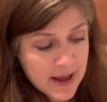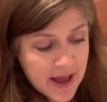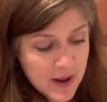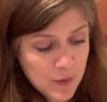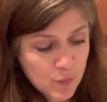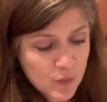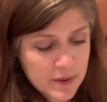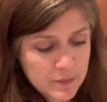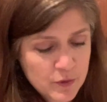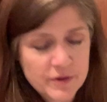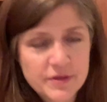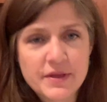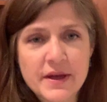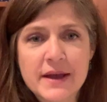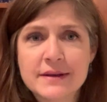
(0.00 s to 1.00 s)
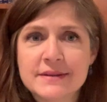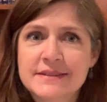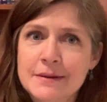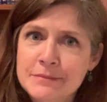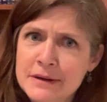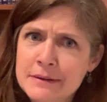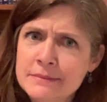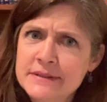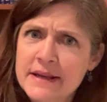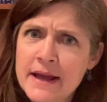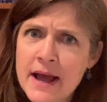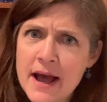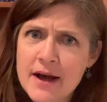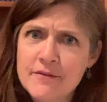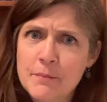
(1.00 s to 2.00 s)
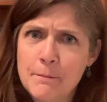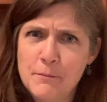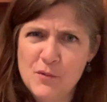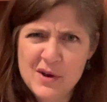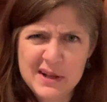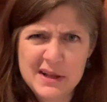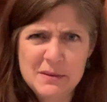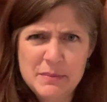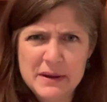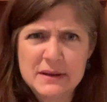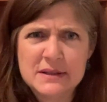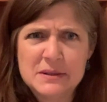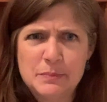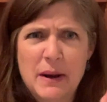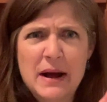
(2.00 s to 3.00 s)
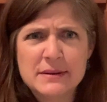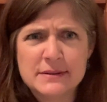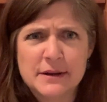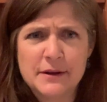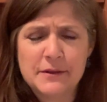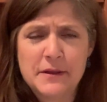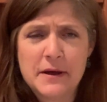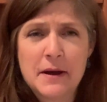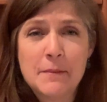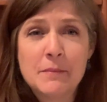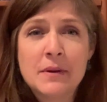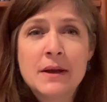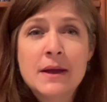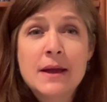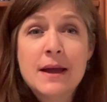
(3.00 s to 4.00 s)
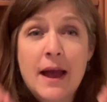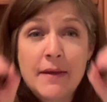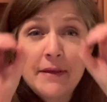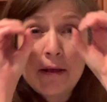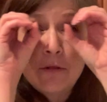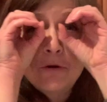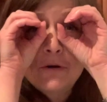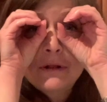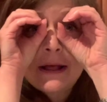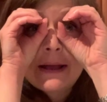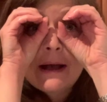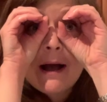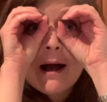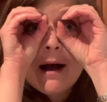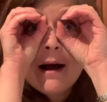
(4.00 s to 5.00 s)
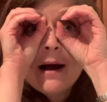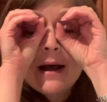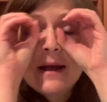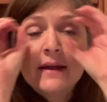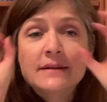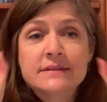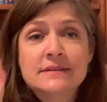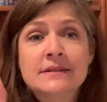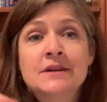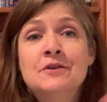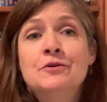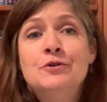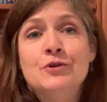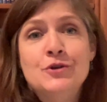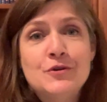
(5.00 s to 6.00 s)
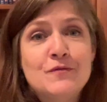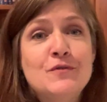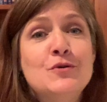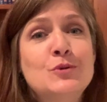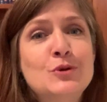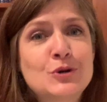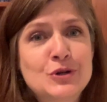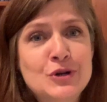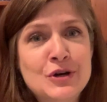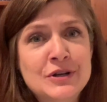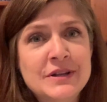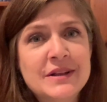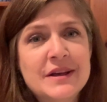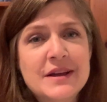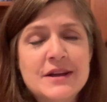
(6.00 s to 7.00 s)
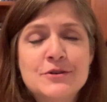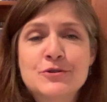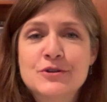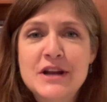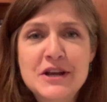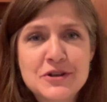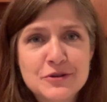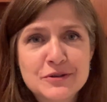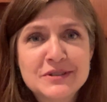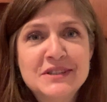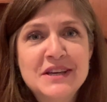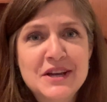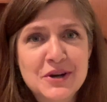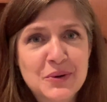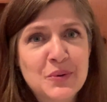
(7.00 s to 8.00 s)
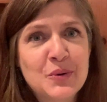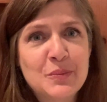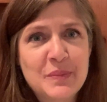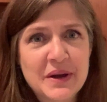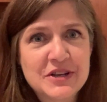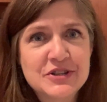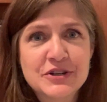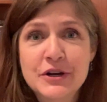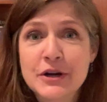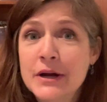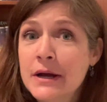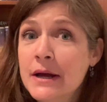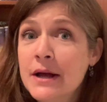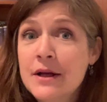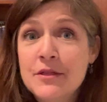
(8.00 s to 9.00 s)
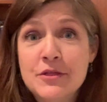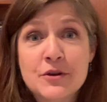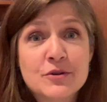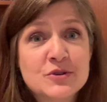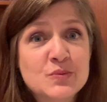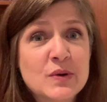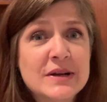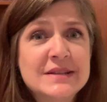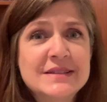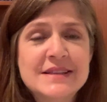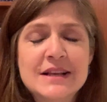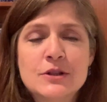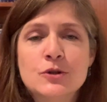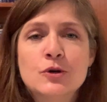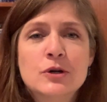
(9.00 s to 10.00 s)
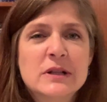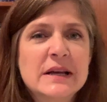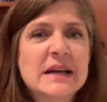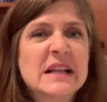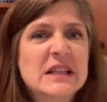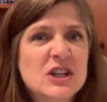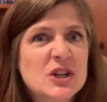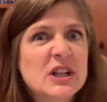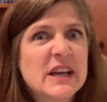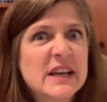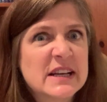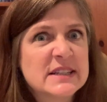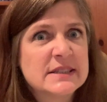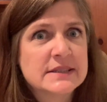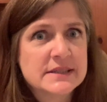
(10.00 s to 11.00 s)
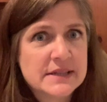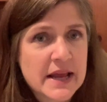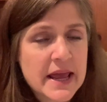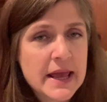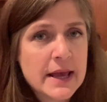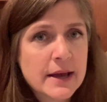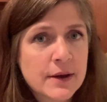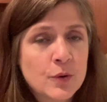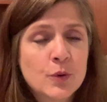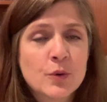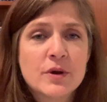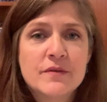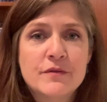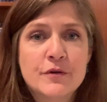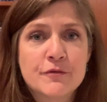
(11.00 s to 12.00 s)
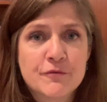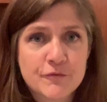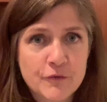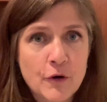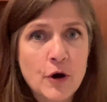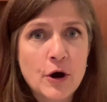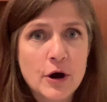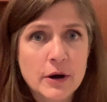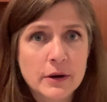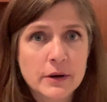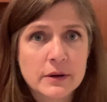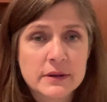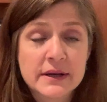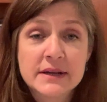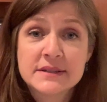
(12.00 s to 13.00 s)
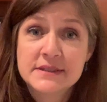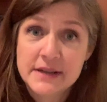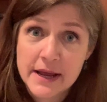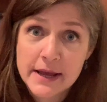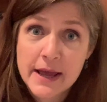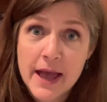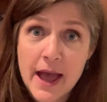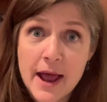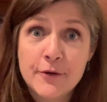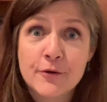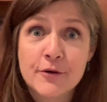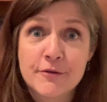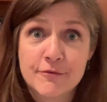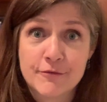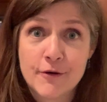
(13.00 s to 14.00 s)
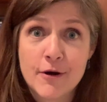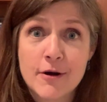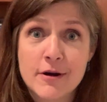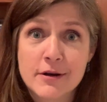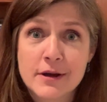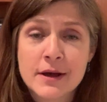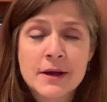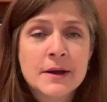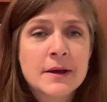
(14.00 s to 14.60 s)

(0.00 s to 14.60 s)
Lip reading: And one more thing, sometimes they have really big spots on them and they look like eyes. If you look on the internet, you'll see a cool picture. There's ones that look like a little like a snake or even a frog, like a snake head or a frog.